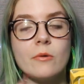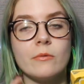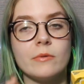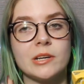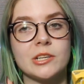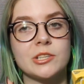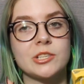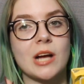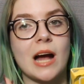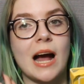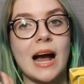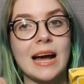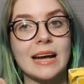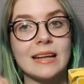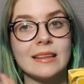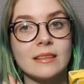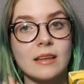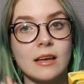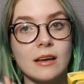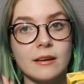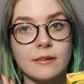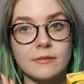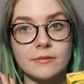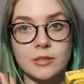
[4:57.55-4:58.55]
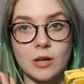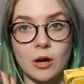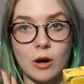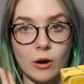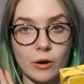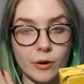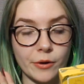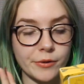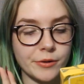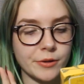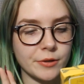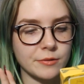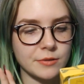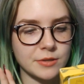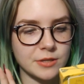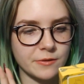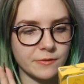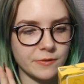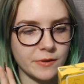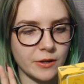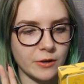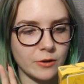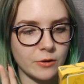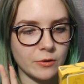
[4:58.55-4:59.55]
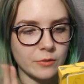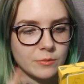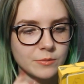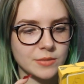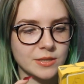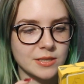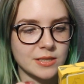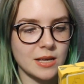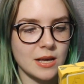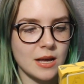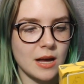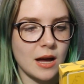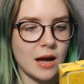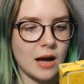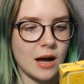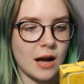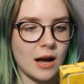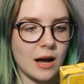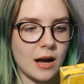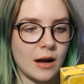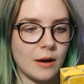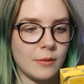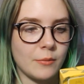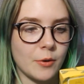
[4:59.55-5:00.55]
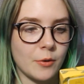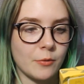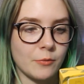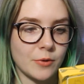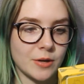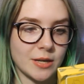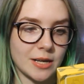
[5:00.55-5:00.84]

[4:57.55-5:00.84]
which I loved all those films um,